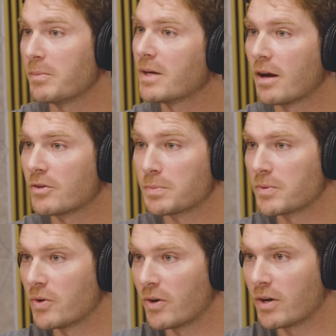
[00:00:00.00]
to be an
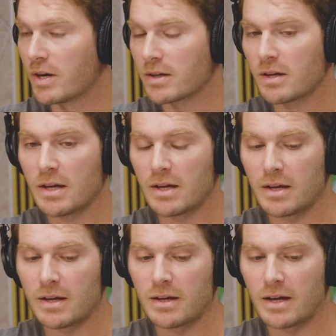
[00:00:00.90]
entrepreneur. Like,
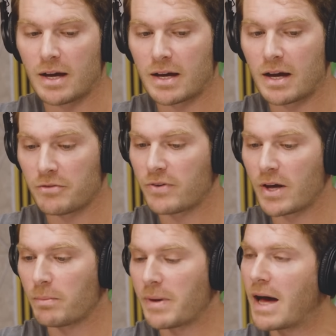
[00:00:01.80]
I kind of
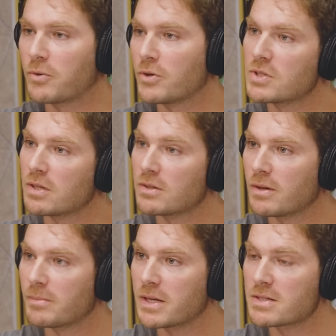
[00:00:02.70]
fell backwards
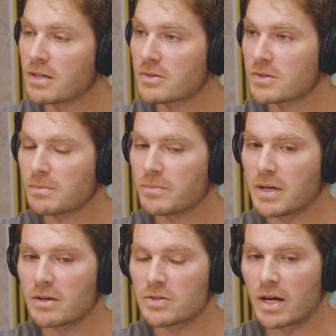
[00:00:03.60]
into the business
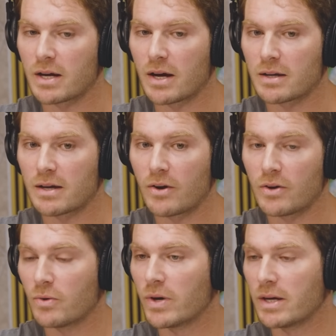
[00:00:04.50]
because I got
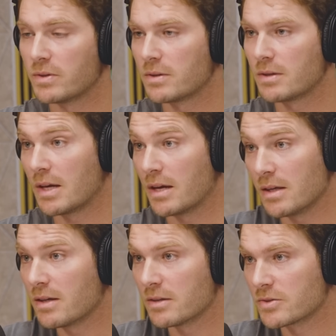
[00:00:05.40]
carried away with the
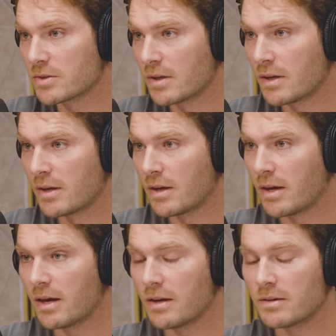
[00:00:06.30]
ideas.
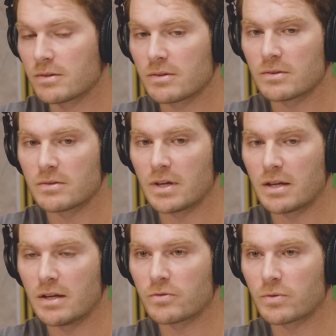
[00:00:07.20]
And the
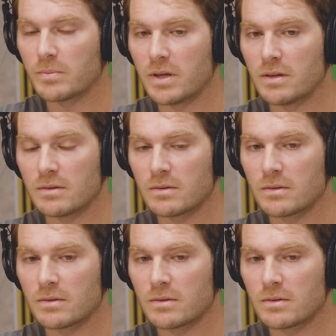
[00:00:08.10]
ideas for me,